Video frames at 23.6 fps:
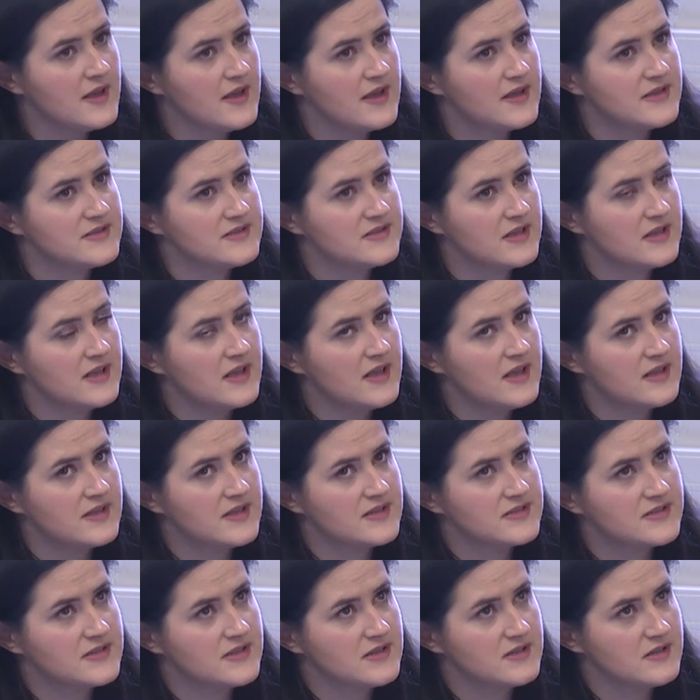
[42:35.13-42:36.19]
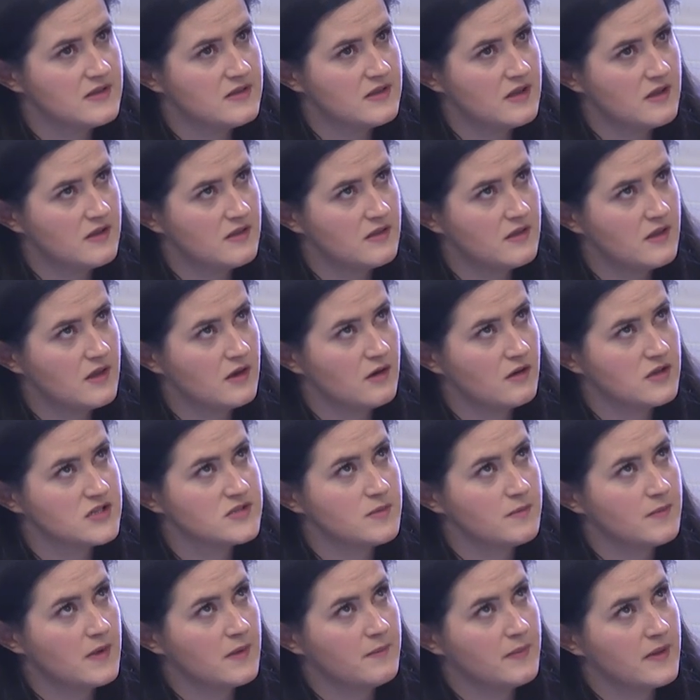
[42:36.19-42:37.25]
is that this is the, the
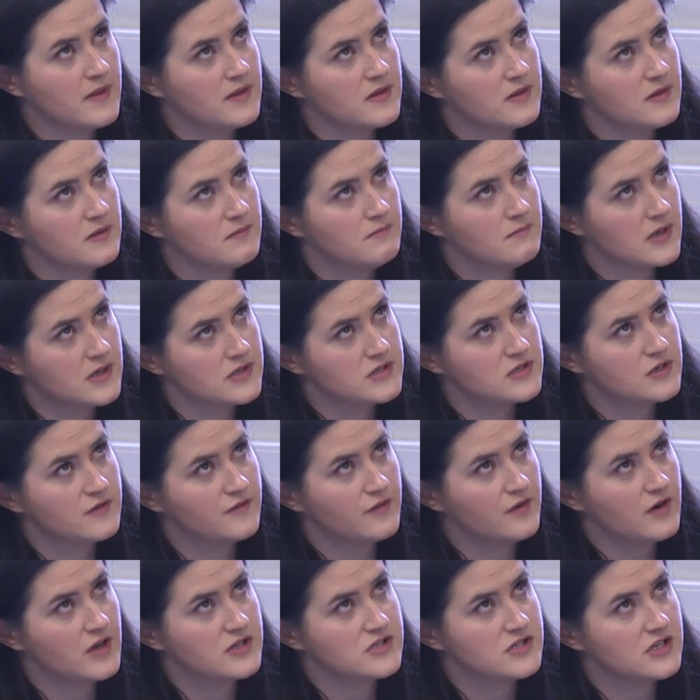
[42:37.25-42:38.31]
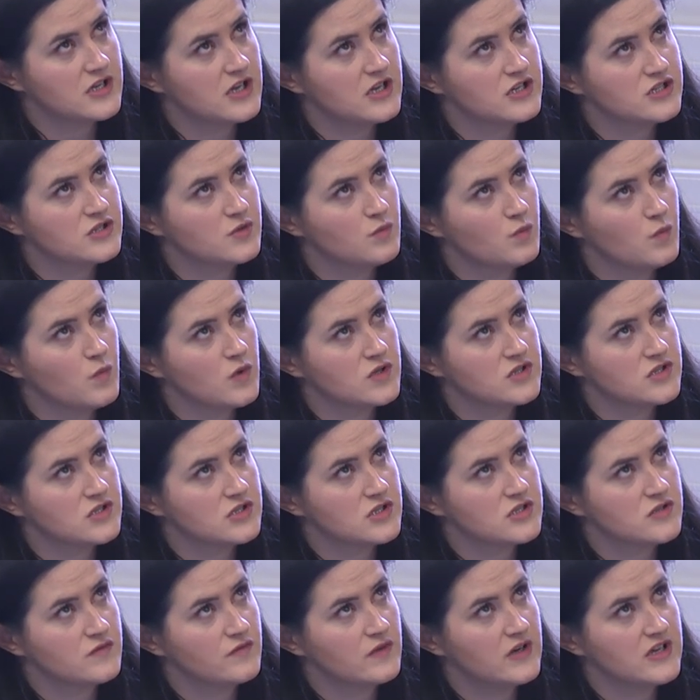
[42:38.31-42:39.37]
announcement made by the Minister for Education wasn't
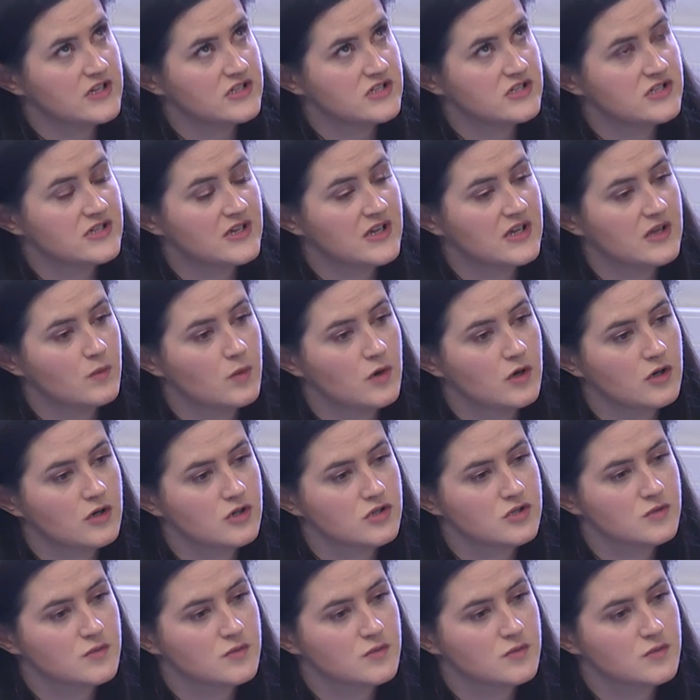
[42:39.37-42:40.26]
just in relation to key workers,